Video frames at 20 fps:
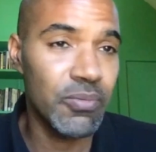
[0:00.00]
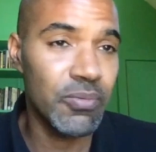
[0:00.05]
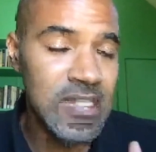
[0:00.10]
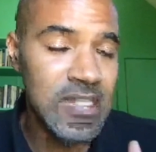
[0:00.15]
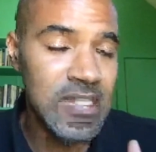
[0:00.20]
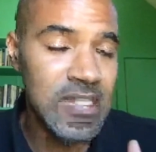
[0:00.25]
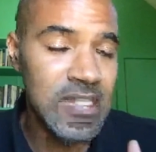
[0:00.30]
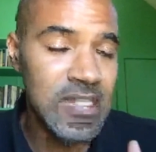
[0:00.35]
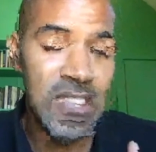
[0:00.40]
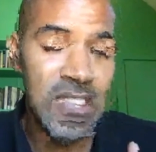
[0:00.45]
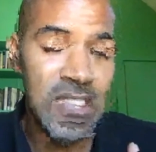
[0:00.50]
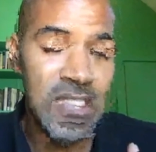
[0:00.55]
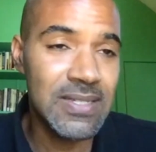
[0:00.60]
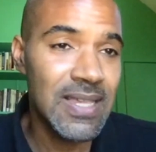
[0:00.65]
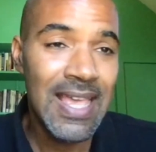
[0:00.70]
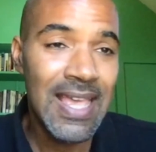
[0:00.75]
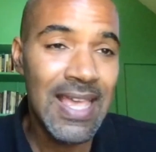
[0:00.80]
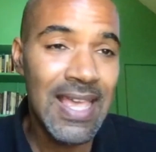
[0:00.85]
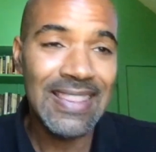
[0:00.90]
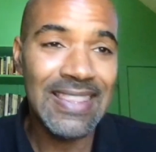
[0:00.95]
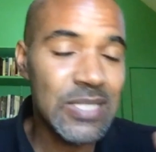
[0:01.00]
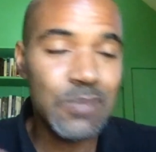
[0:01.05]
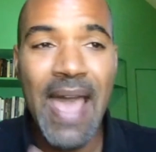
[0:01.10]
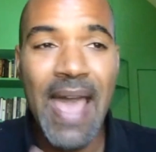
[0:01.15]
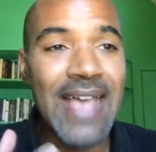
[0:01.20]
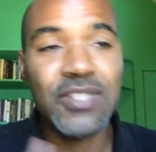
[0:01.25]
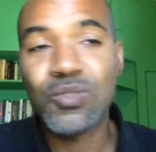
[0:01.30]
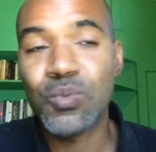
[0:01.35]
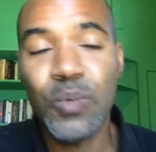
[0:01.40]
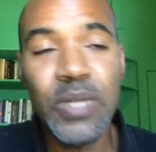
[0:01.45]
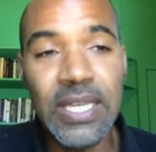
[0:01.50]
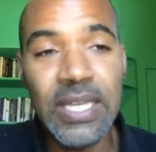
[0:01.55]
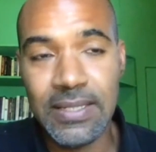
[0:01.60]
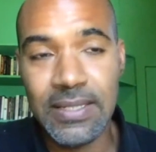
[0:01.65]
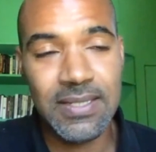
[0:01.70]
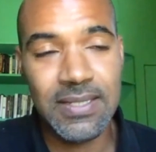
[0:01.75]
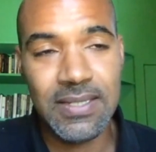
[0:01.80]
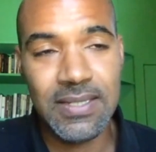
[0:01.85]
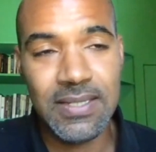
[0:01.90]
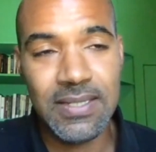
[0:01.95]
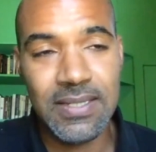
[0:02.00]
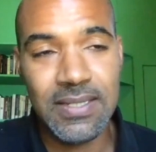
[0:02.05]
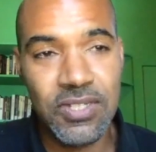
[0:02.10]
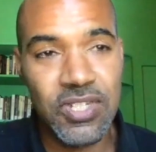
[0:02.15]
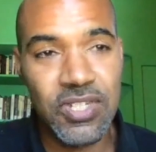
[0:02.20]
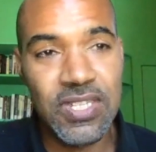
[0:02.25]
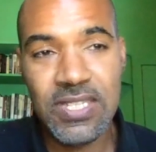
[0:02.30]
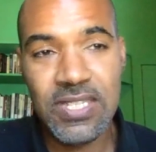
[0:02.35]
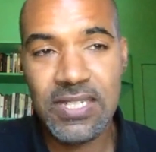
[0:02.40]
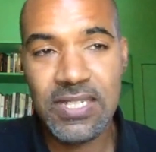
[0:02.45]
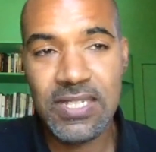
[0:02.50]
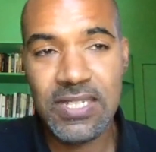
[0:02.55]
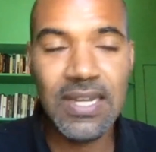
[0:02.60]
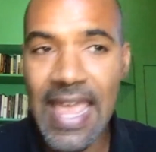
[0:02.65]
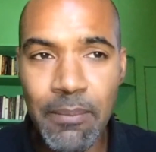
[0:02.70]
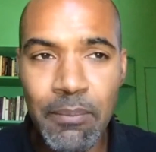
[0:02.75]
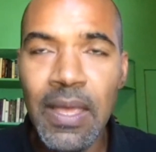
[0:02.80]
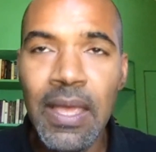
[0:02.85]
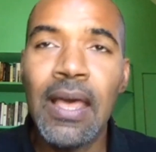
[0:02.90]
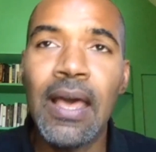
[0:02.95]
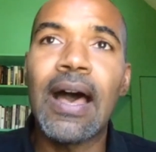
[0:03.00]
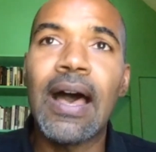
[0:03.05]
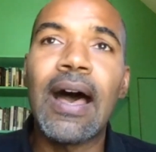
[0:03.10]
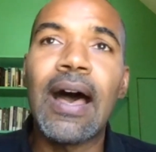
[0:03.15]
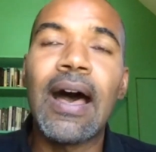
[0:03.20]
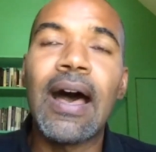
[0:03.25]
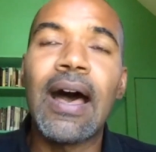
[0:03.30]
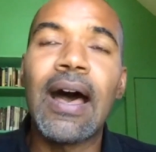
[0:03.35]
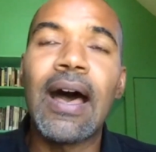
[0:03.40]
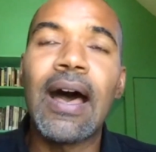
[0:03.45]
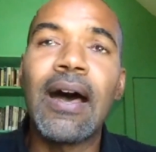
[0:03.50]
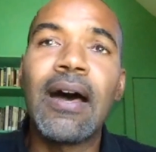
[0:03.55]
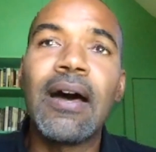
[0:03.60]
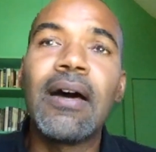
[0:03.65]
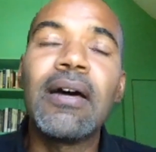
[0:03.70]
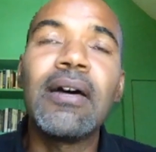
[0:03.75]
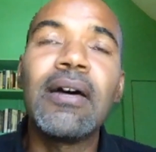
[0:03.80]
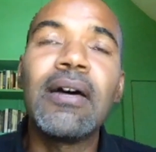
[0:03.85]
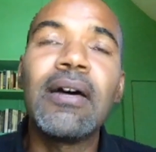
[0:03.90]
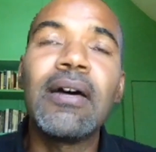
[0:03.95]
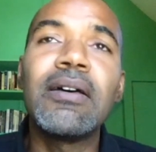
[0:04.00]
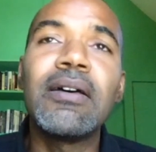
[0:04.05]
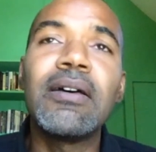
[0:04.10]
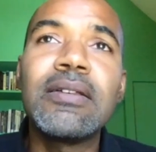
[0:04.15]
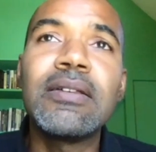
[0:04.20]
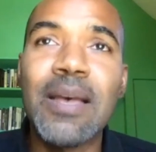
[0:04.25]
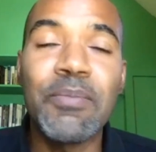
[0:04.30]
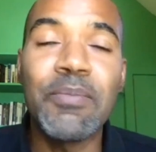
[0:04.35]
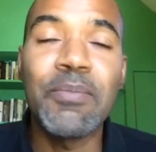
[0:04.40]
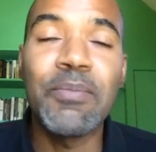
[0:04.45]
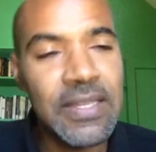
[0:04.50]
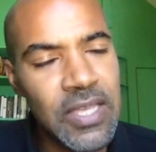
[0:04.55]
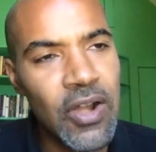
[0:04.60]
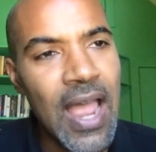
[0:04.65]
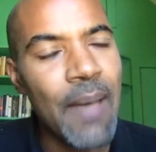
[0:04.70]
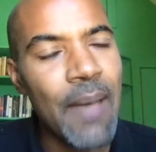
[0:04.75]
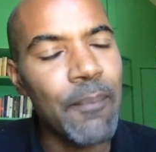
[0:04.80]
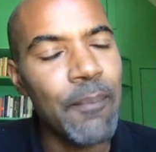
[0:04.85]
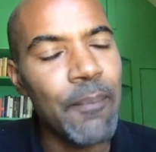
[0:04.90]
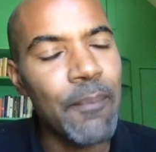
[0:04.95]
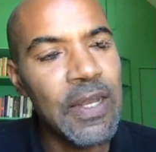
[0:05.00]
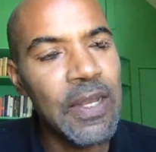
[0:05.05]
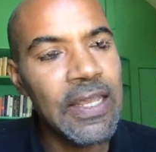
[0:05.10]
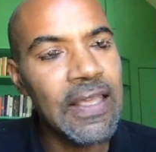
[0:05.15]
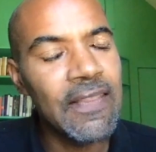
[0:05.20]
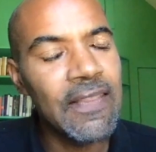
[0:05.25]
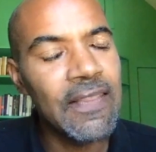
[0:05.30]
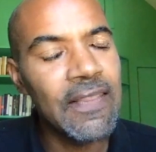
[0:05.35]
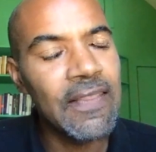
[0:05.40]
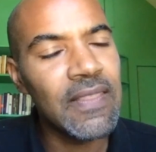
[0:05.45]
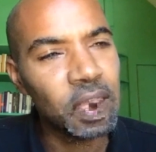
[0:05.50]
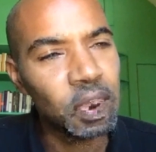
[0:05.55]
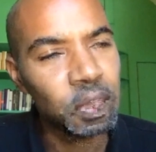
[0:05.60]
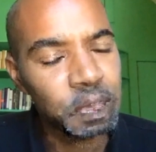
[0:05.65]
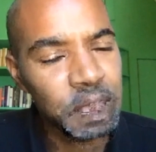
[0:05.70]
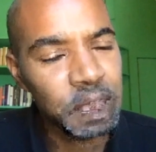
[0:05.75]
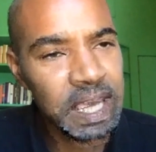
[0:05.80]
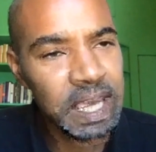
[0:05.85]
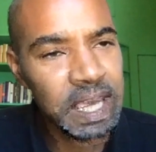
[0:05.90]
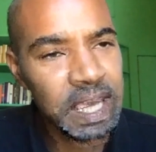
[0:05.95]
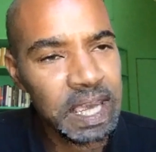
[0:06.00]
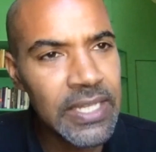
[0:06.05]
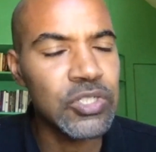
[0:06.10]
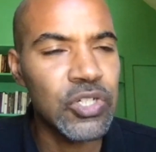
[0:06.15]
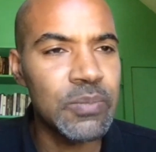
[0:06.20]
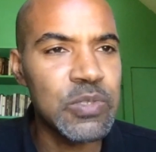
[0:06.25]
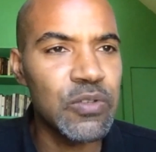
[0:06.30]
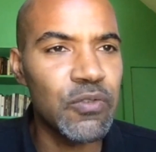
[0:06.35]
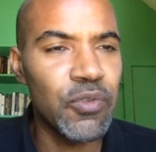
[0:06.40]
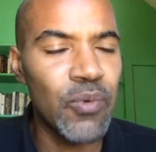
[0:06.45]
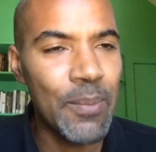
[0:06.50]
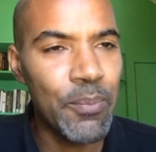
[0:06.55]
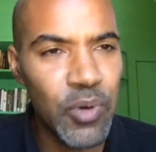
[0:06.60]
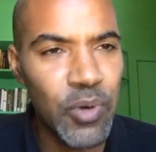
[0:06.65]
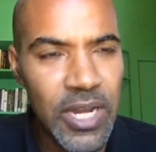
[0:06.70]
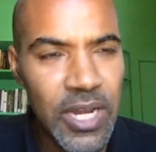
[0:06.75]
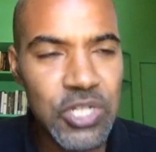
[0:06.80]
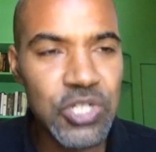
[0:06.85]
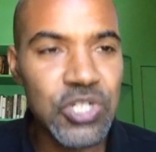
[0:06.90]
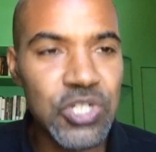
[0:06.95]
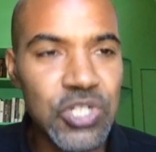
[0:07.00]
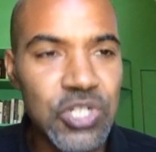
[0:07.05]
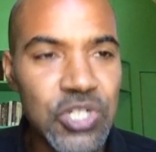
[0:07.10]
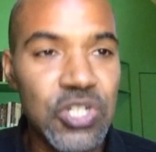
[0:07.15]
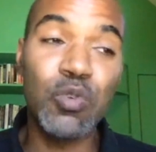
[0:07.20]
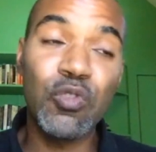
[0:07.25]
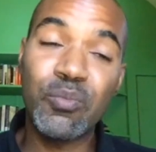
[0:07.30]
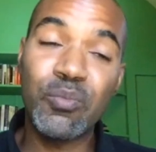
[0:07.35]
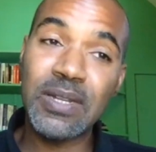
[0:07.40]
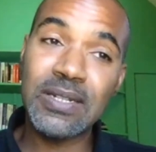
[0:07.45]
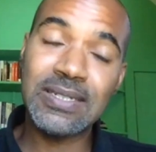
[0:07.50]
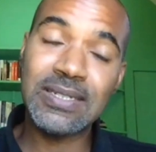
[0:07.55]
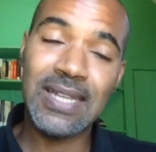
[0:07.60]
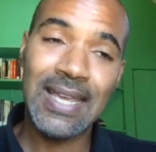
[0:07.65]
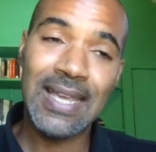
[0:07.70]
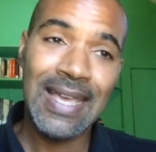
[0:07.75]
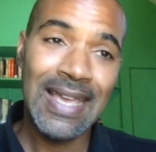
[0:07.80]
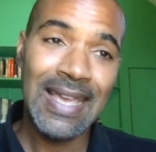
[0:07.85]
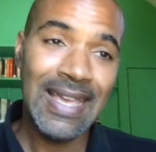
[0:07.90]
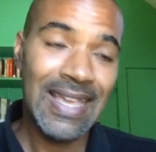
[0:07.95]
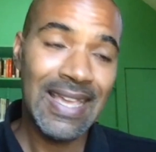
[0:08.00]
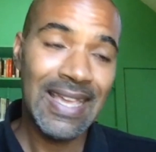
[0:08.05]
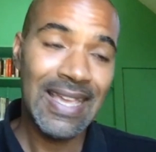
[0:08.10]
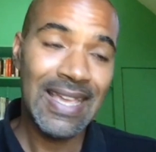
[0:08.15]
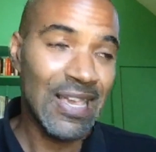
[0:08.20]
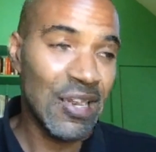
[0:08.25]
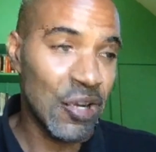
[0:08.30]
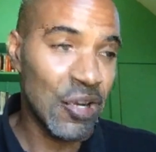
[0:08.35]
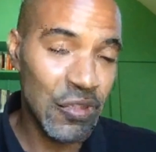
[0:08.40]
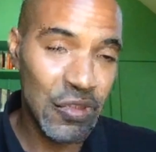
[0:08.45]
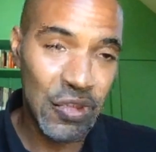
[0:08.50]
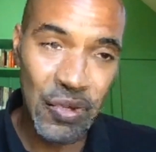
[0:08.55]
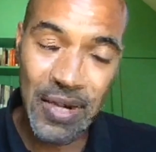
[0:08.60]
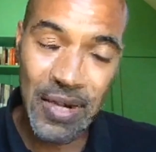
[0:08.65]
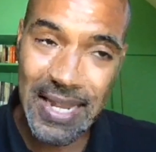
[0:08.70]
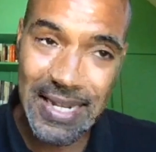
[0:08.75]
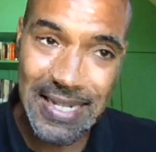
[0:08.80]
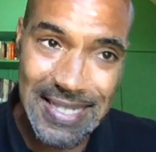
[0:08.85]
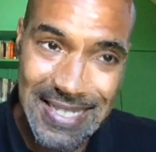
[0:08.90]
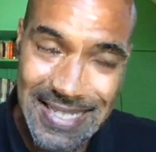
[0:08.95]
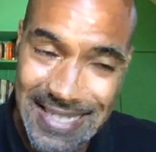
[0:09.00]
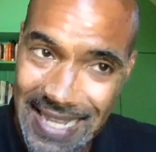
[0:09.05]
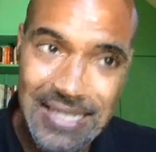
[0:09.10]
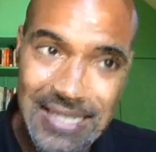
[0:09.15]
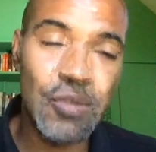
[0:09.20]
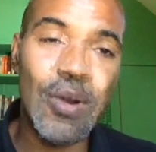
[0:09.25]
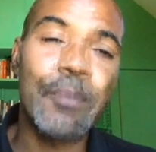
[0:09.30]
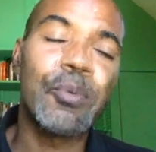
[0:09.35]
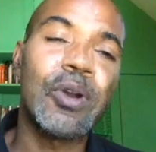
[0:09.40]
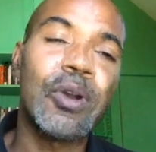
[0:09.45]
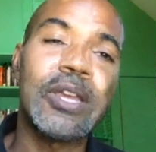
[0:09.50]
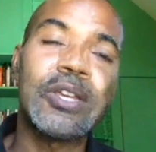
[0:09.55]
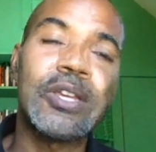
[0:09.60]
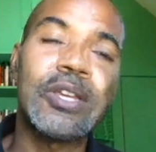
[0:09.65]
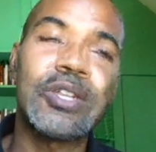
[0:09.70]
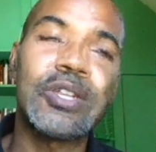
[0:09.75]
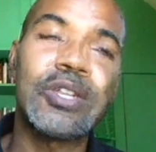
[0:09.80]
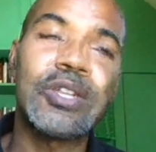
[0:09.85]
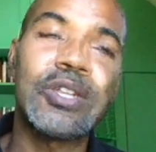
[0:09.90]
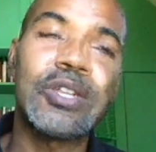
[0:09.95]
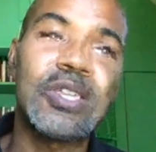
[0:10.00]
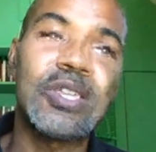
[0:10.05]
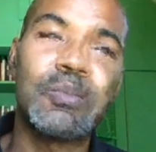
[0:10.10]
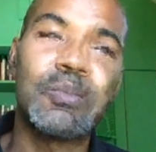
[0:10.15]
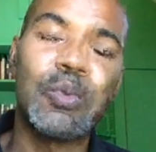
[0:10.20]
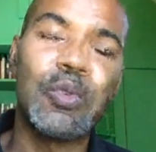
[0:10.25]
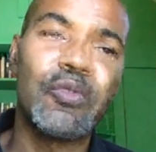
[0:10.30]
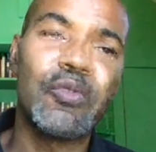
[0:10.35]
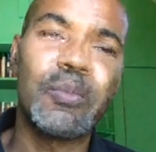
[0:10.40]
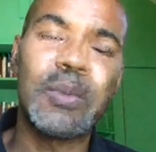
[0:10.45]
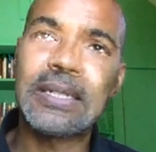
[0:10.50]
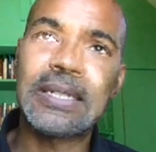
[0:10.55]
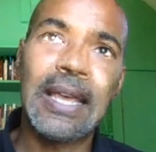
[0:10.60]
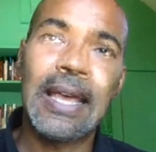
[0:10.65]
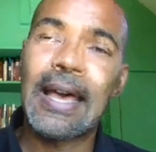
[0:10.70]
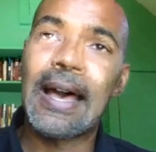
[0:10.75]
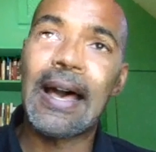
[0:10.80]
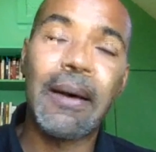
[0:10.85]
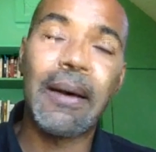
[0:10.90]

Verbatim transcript: You know, this these past weeks, just to name uh, some things that are happening in the Caribbean in terms of the reparations movement here in the United States and the reparations movement,